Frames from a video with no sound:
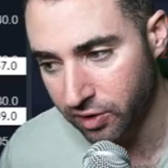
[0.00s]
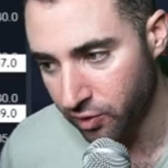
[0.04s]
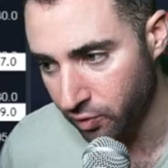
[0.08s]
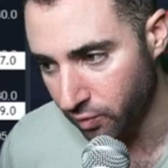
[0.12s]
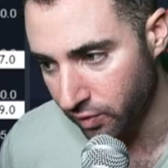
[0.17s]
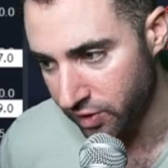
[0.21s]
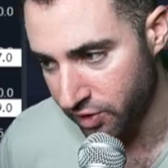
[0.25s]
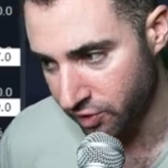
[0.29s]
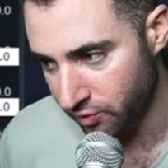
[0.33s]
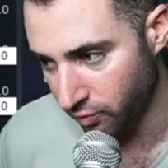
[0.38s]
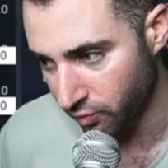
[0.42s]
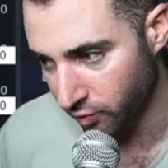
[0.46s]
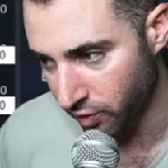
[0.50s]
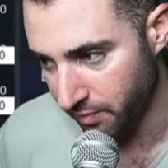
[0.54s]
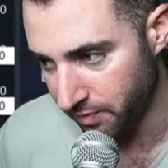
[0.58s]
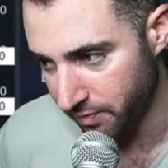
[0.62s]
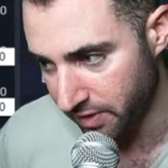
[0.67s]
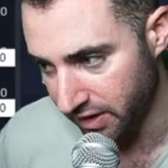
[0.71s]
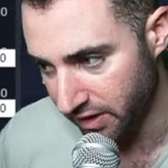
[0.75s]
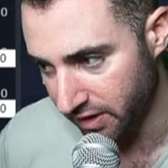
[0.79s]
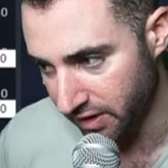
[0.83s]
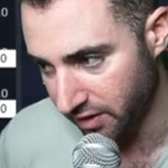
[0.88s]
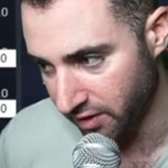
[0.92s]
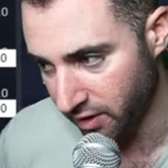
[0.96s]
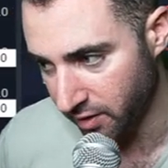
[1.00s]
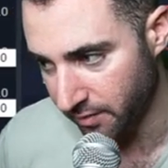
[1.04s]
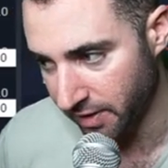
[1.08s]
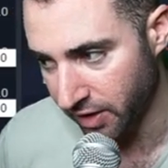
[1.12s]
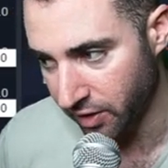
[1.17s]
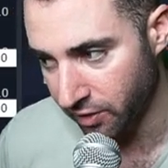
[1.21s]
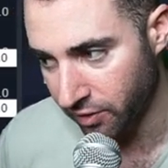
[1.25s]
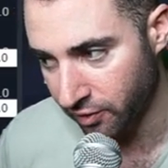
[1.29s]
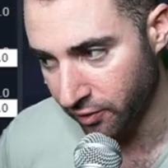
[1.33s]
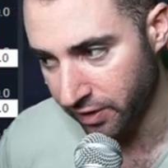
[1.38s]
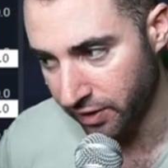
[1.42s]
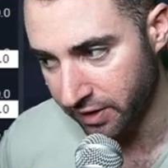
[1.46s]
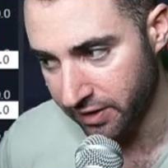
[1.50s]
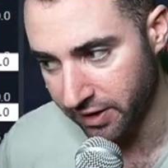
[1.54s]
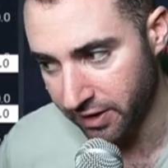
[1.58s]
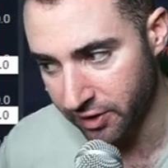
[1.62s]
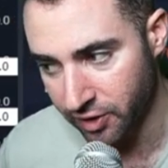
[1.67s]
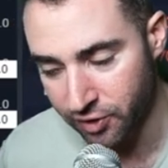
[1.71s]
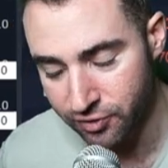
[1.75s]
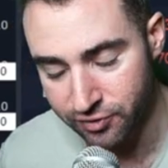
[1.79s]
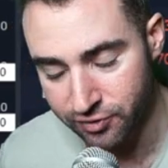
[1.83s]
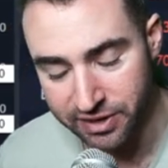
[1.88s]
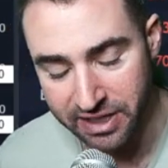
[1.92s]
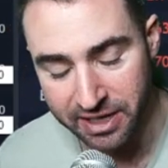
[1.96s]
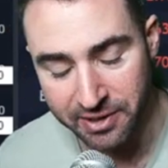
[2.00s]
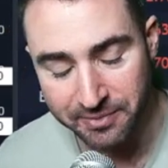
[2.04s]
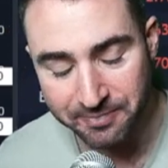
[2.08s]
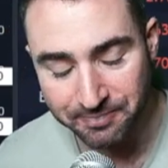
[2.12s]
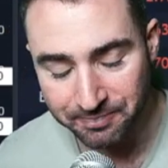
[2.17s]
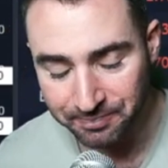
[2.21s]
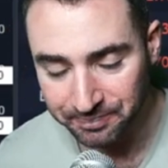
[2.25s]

which would be about 3,900 now,